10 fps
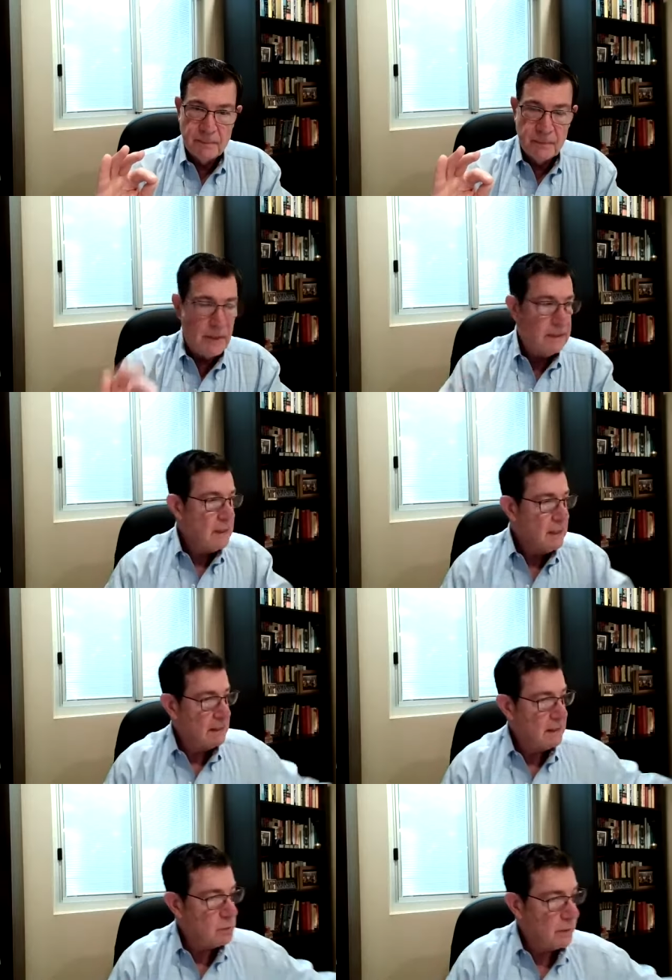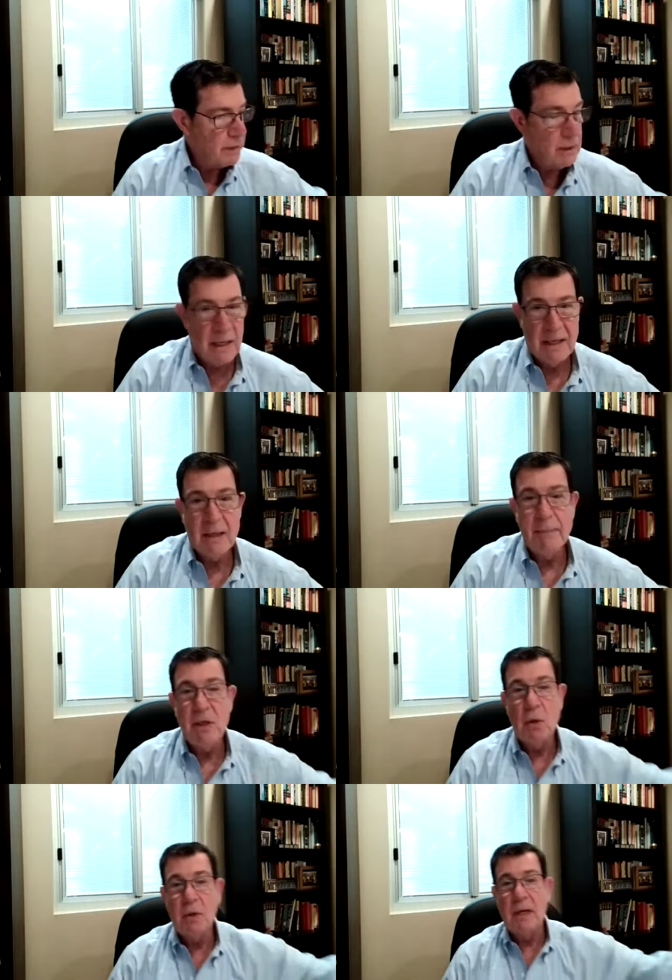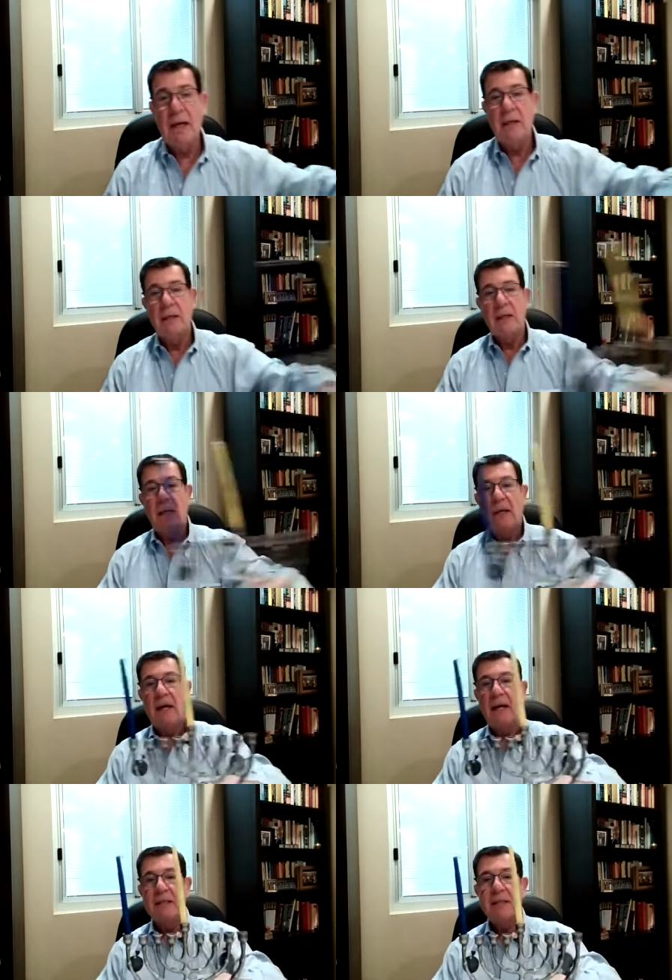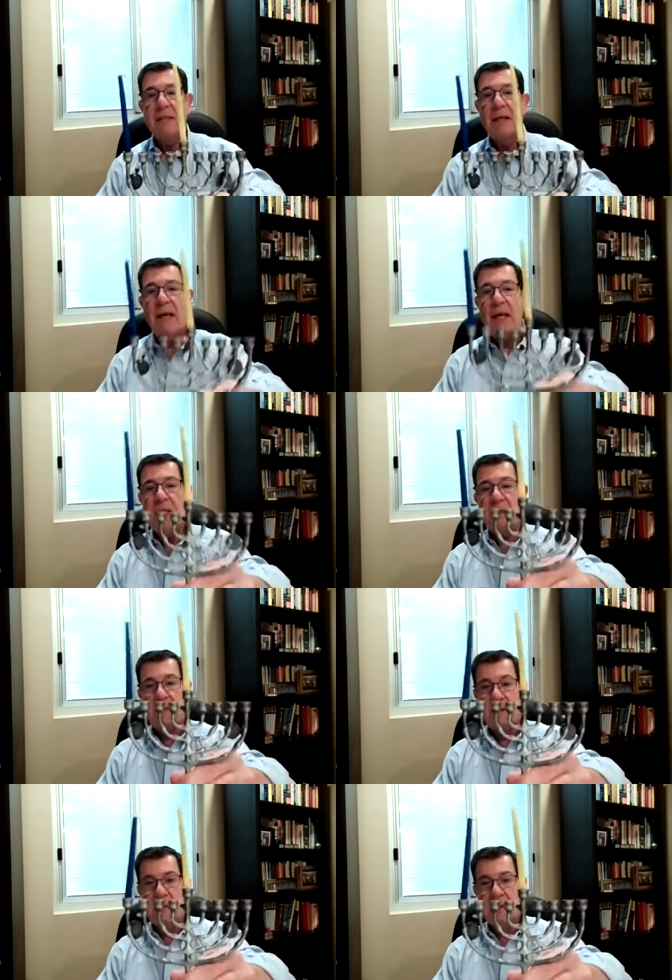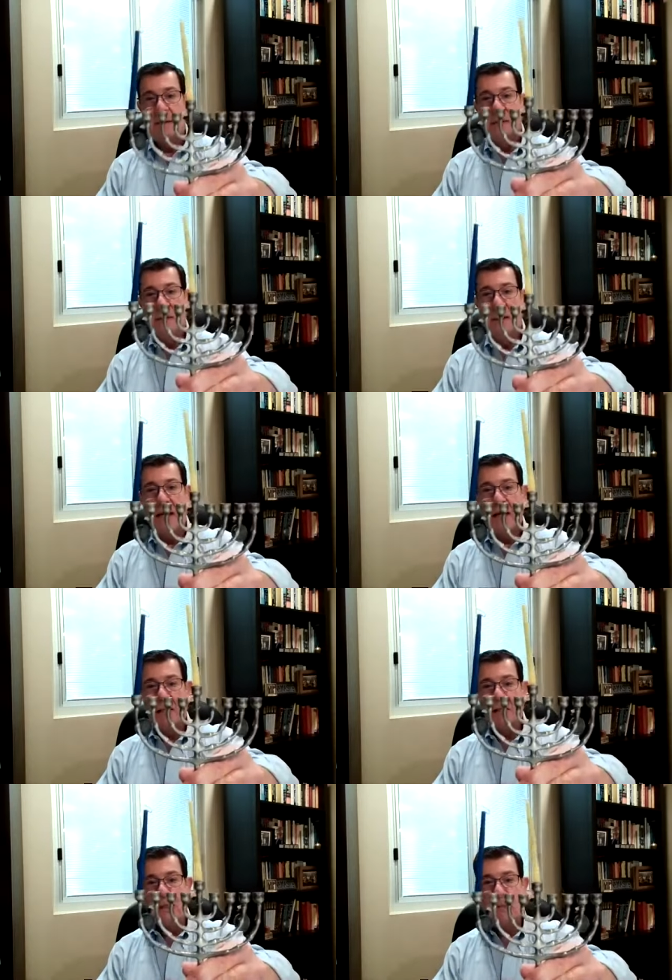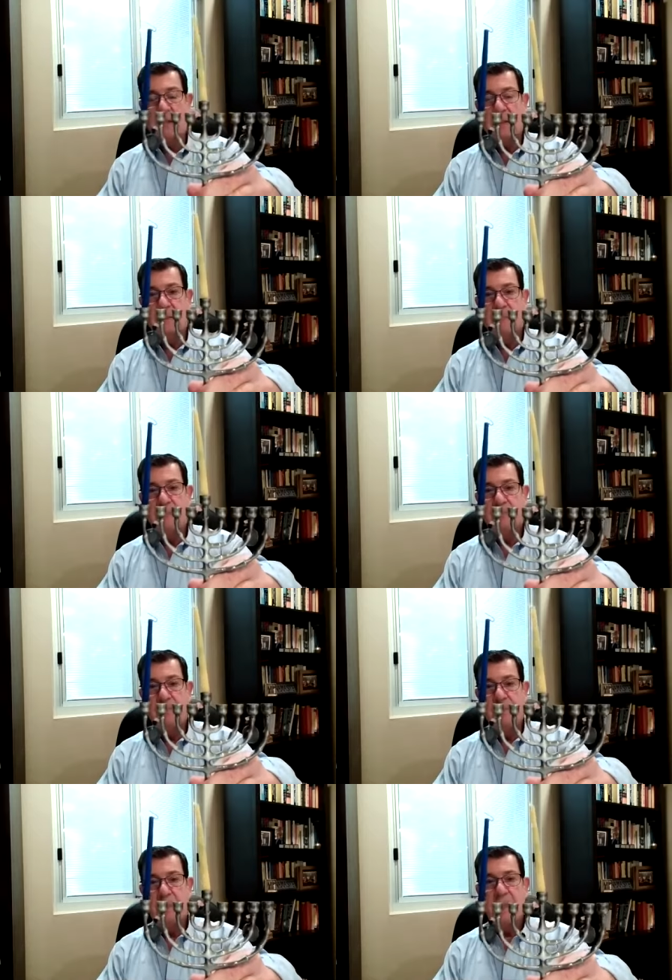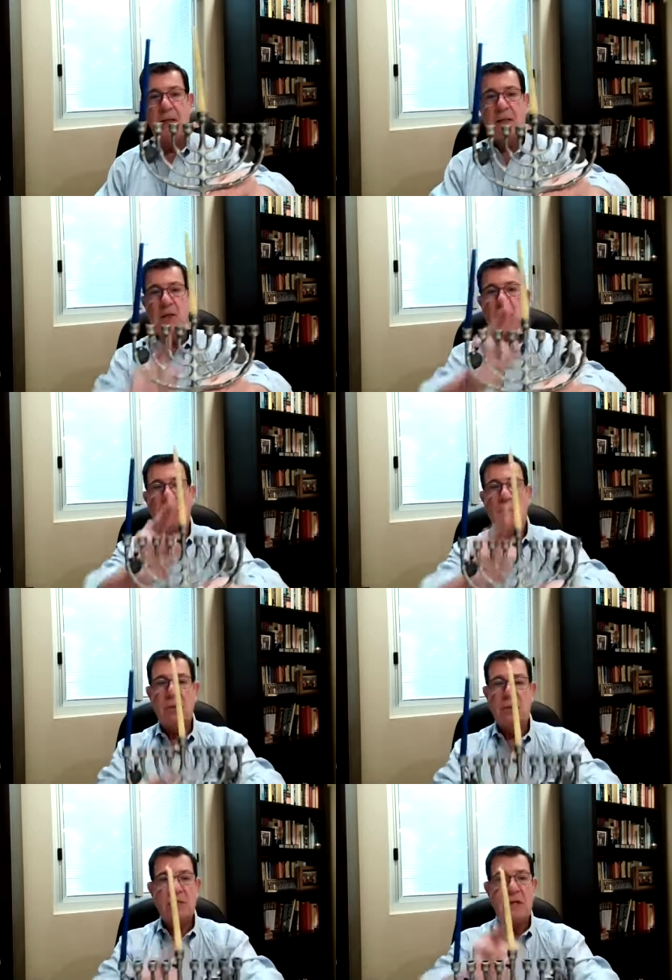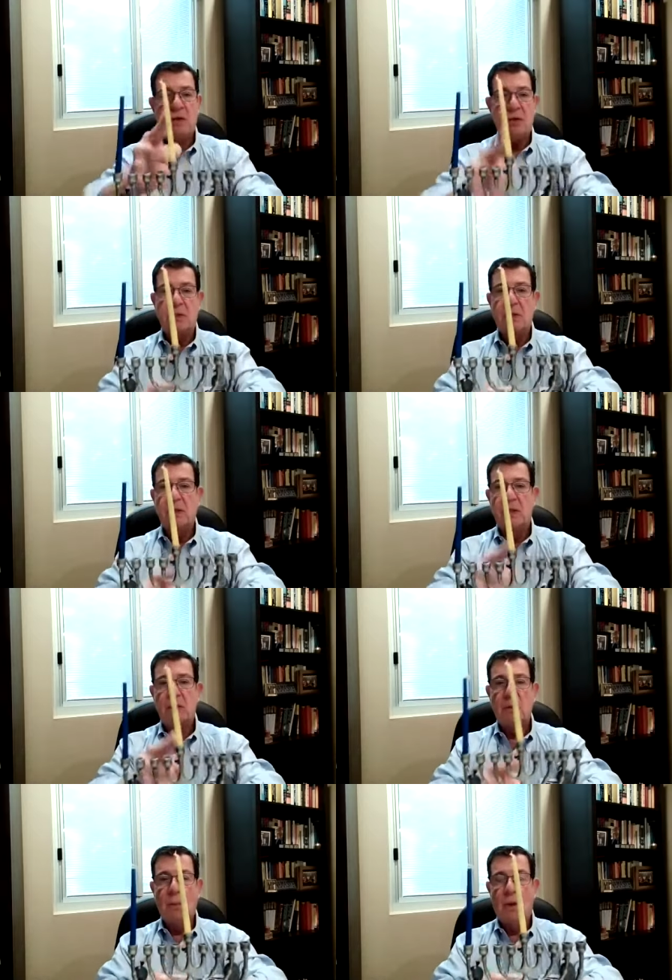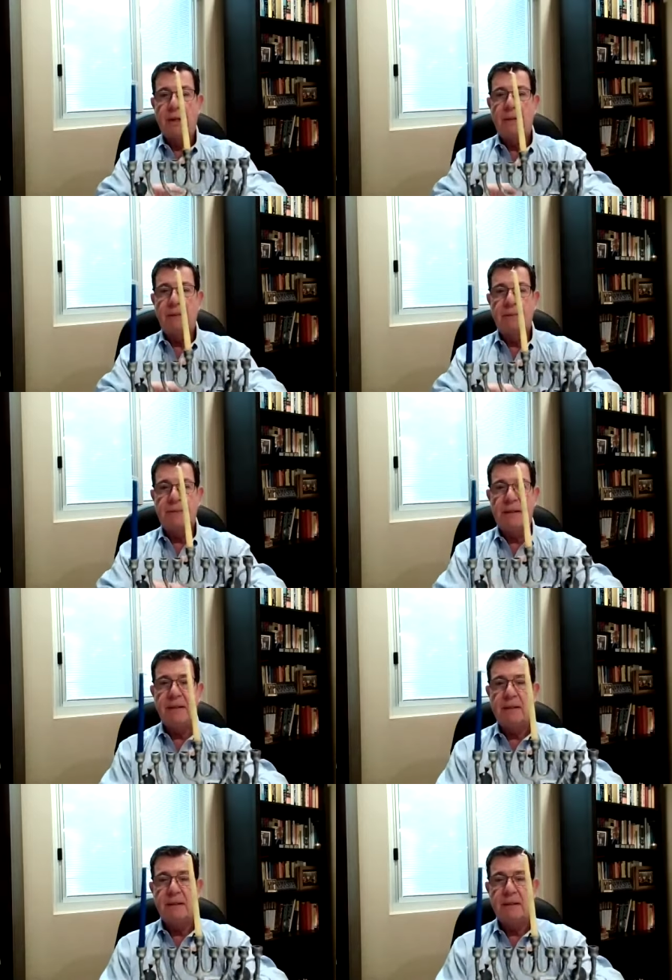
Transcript: Right? That's why your Hanukkah menorah has eight candles in addition to the center one, right?